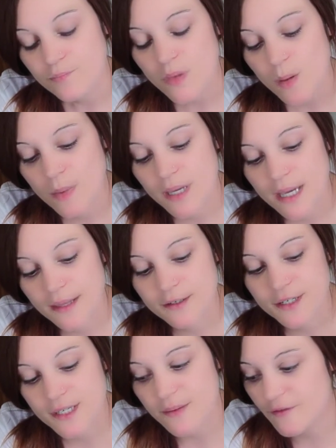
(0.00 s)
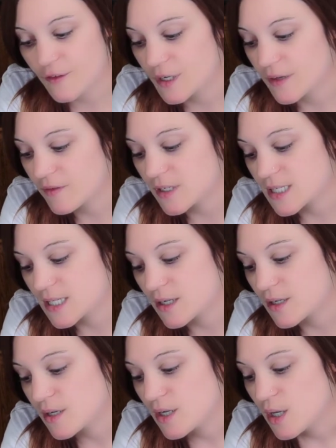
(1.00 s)
But yeah, there's some forgiveness
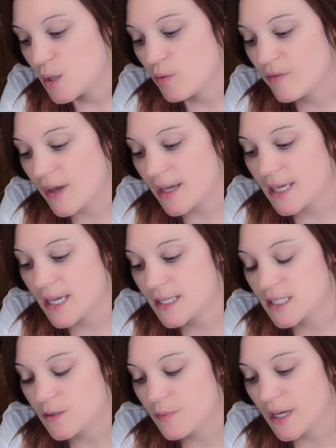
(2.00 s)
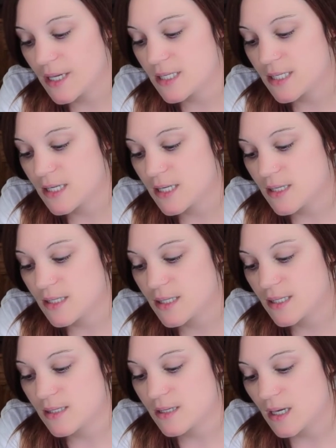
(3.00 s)
here. We've got Cancer,
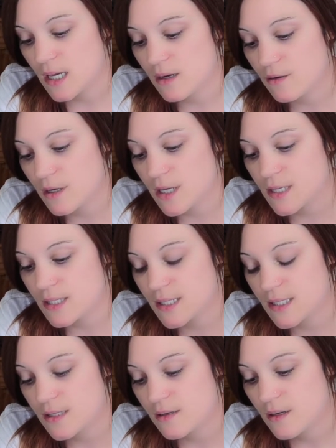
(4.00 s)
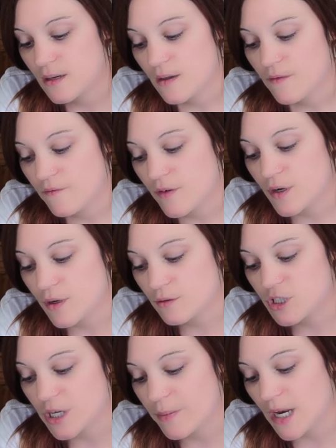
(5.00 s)
Pisces, Aries, Virgo,
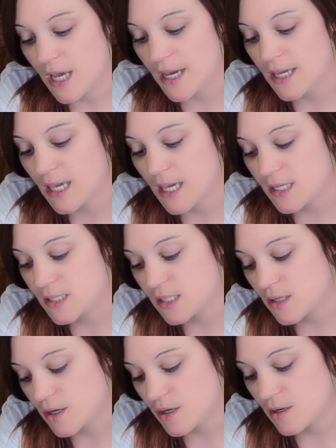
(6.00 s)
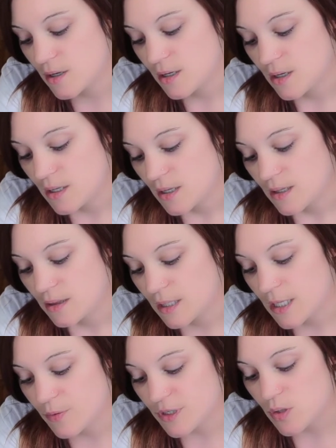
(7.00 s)
Gemini, Cancer,
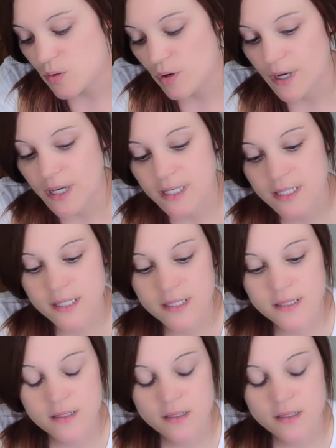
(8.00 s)
Libra, Taurus,